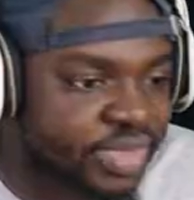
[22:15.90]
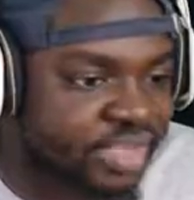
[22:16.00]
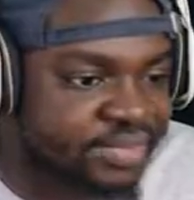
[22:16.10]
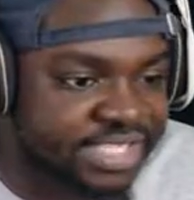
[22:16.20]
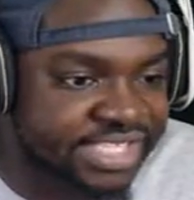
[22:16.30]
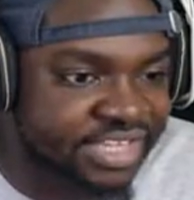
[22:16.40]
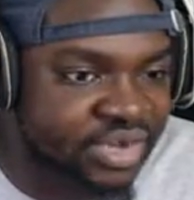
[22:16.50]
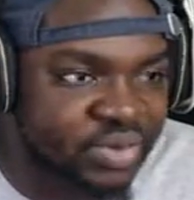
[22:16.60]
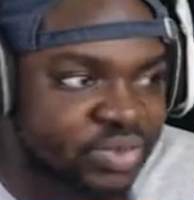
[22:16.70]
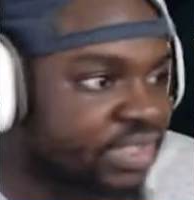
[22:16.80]
me
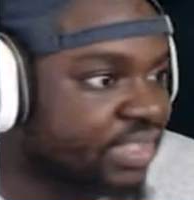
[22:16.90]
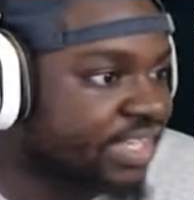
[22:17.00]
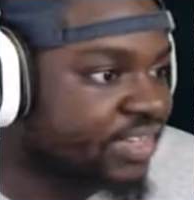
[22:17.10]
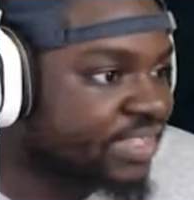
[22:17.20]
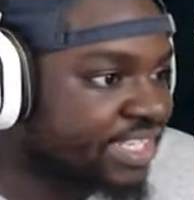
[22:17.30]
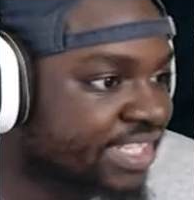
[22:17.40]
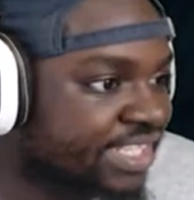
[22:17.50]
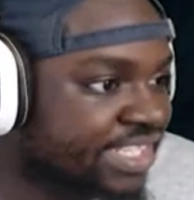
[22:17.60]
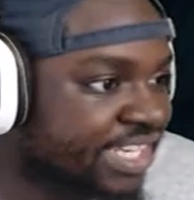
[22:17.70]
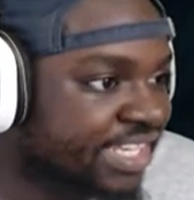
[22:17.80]
decode the letters in the
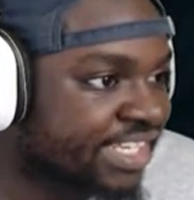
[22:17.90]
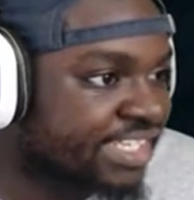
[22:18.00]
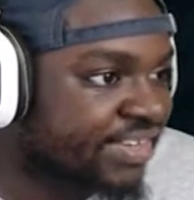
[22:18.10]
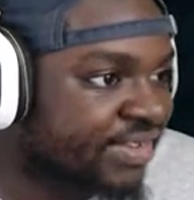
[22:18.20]
text. Okay,